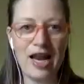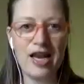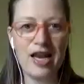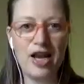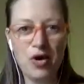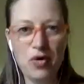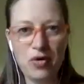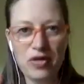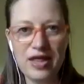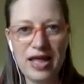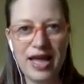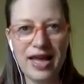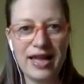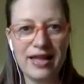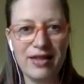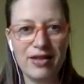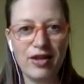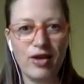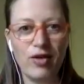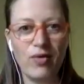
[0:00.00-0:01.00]
new thing
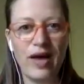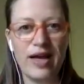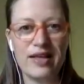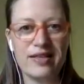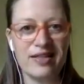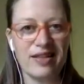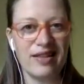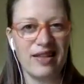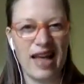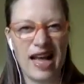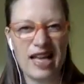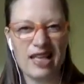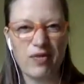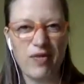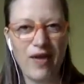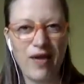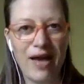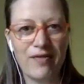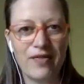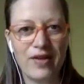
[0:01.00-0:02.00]
in the US in the last
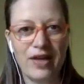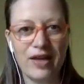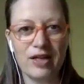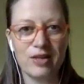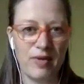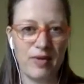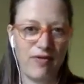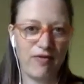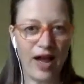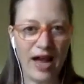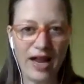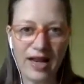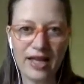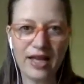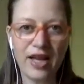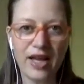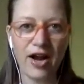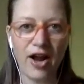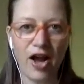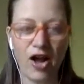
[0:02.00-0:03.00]
5 years. We finally
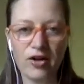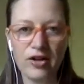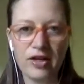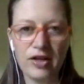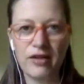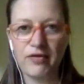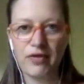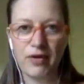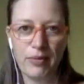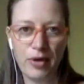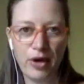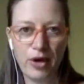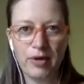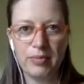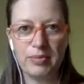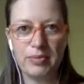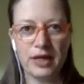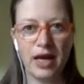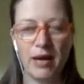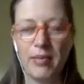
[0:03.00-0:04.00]
got Aldi from
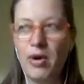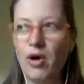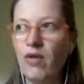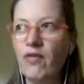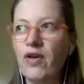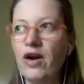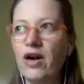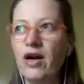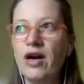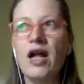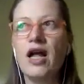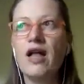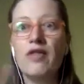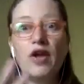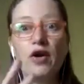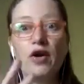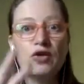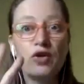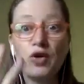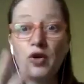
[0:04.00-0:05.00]
Europe to come over.
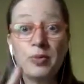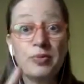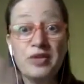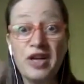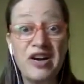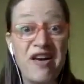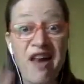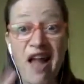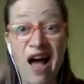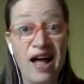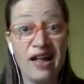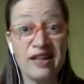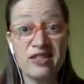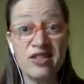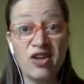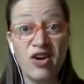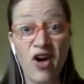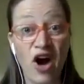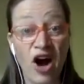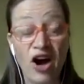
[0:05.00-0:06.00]
Those groups are nuts.
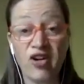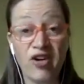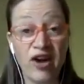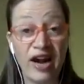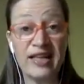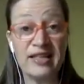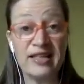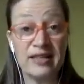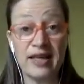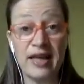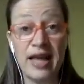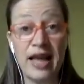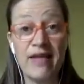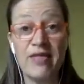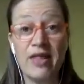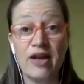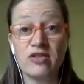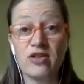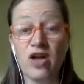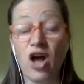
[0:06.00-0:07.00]
They are crazy. And
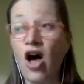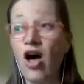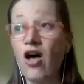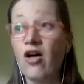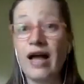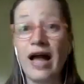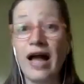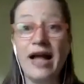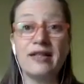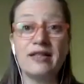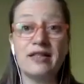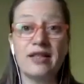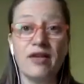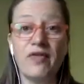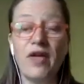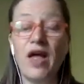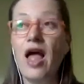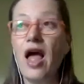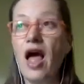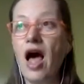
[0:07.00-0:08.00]
there's all kinds of
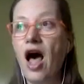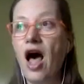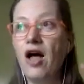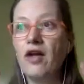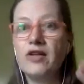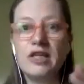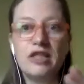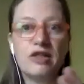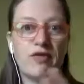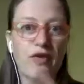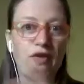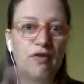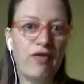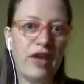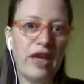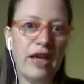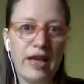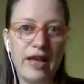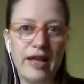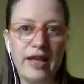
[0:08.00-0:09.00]
Aldis for
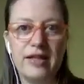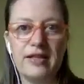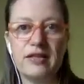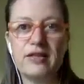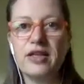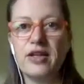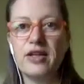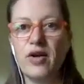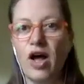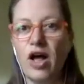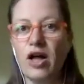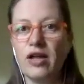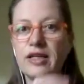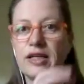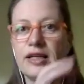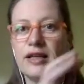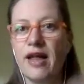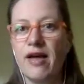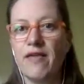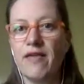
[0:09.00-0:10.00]
vegans,
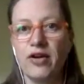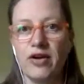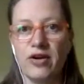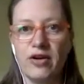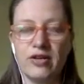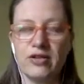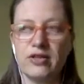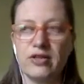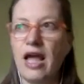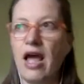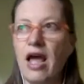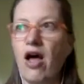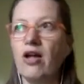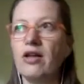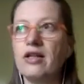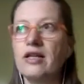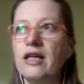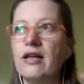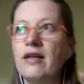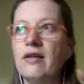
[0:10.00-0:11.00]
Aldi lovers,
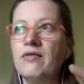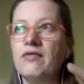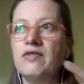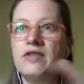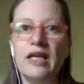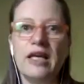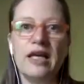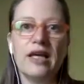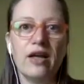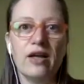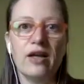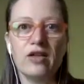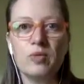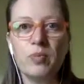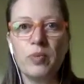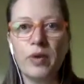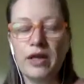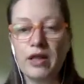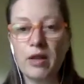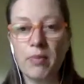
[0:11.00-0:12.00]
Aldi deals.
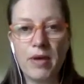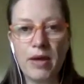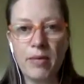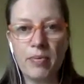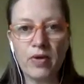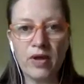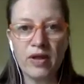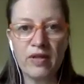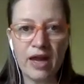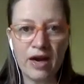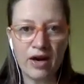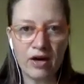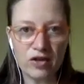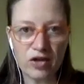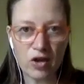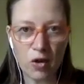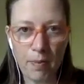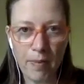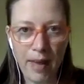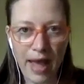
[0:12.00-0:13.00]
But the people in there are
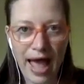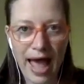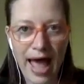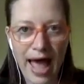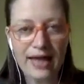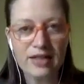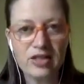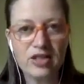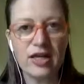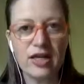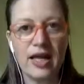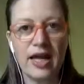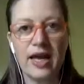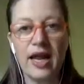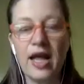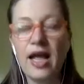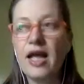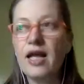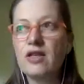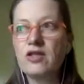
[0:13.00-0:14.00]
so passionate.
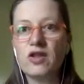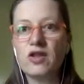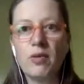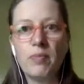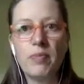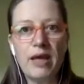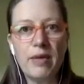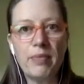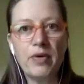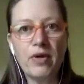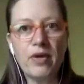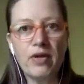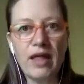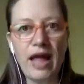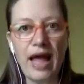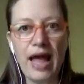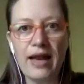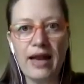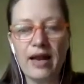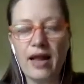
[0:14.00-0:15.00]
So the people
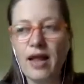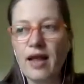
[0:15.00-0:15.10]
that